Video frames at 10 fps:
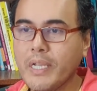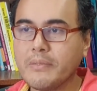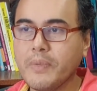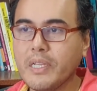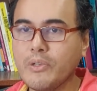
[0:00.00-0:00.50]

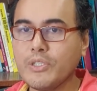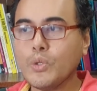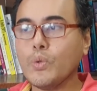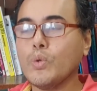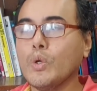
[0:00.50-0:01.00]
between these
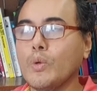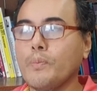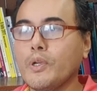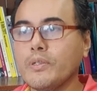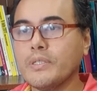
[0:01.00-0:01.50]
two,
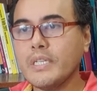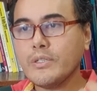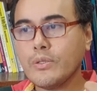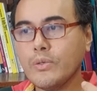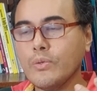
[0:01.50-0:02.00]
because
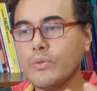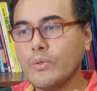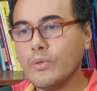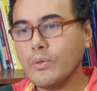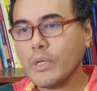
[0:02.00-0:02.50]
these
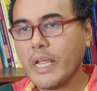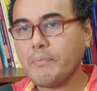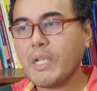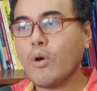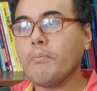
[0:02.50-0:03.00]
two can
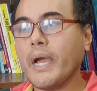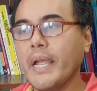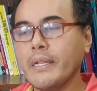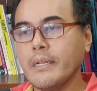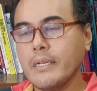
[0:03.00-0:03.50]
be
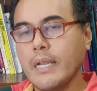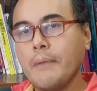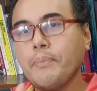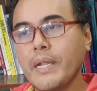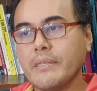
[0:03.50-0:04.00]
combined
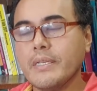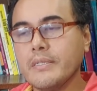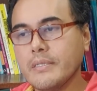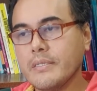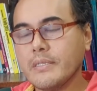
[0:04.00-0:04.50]
and
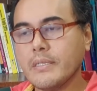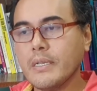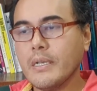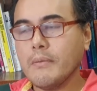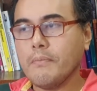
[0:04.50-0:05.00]
practiced
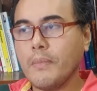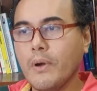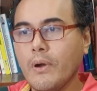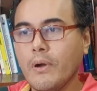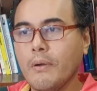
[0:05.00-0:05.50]

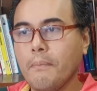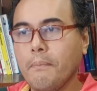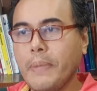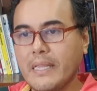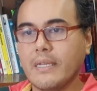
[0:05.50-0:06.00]
more
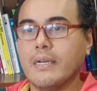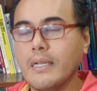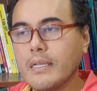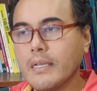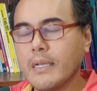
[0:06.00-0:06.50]

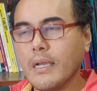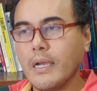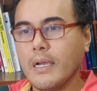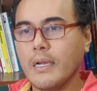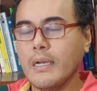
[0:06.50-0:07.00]
better.
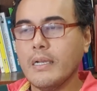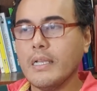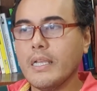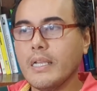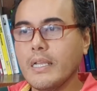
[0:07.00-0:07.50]

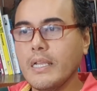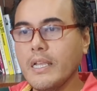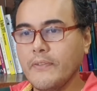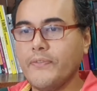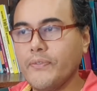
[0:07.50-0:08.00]

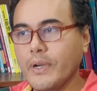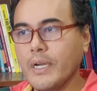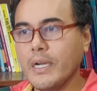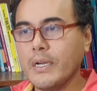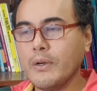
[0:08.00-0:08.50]
If
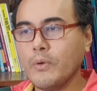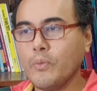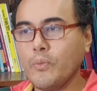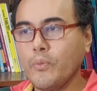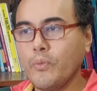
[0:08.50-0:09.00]

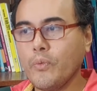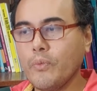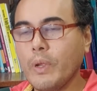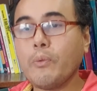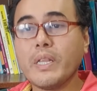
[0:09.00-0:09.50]

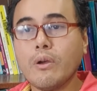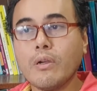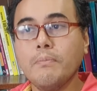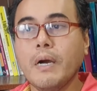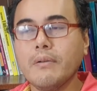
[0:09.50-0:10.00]
when we talk
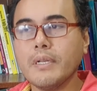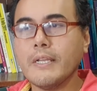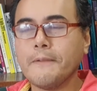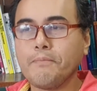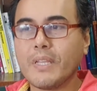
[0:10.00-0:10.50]
about
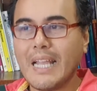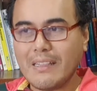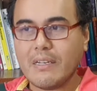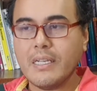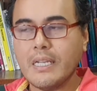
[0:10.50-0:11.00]

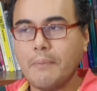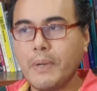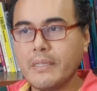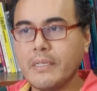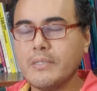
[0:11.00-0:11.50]
country that
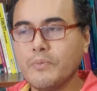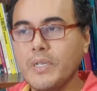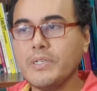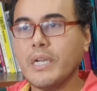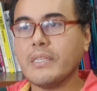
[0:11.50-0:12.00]
practice
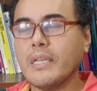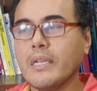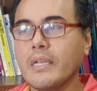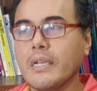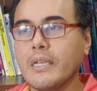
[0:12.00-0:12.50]
which, I
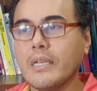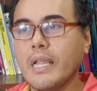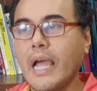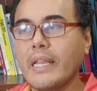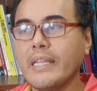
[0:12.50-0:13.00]
think the
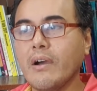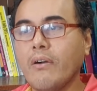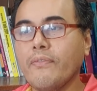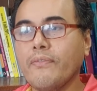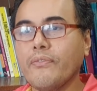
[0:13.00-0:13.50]
idea
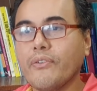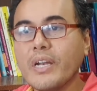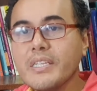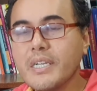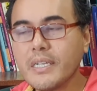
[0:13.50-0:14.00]
of
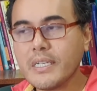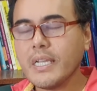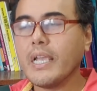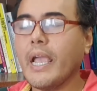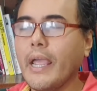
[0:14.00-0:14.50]
religion
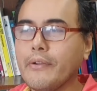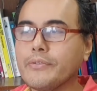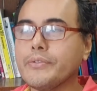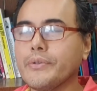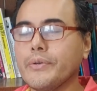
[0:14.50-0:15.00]
and
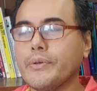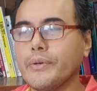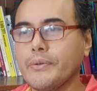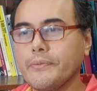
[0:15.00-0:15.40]
also